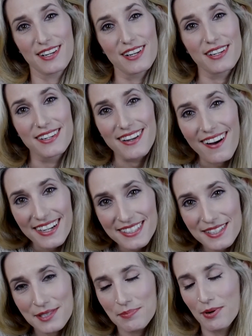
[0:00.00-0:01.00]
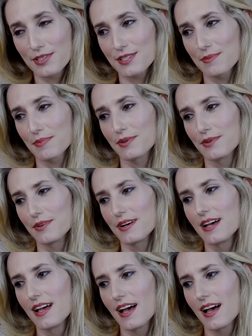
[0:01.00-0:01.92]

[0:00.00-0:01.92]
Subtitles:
to look nice as possible.